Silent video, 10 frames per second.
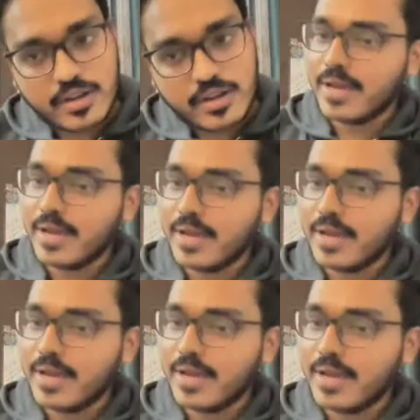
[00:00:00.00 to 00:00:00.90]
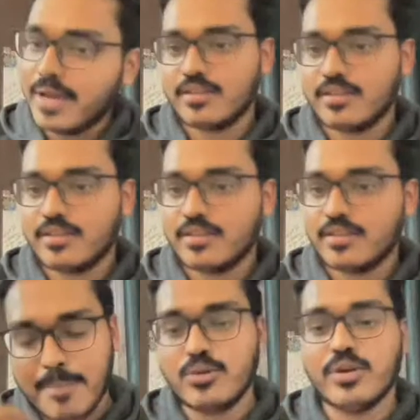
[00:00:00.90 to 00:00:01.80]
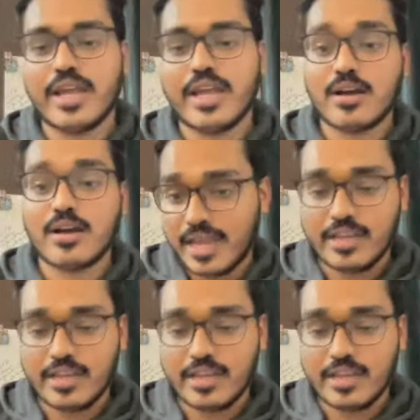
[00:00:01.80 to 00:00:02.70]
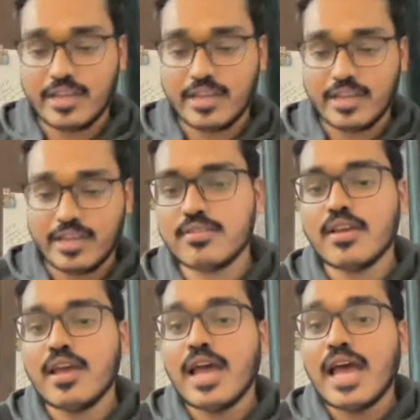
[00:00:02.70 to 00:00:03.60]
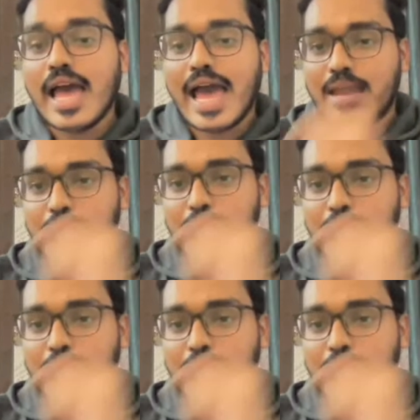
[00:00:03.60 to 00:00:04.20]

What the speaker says: or my email ID. Right? Do reach out to me. I'll be happy to take up any further questions.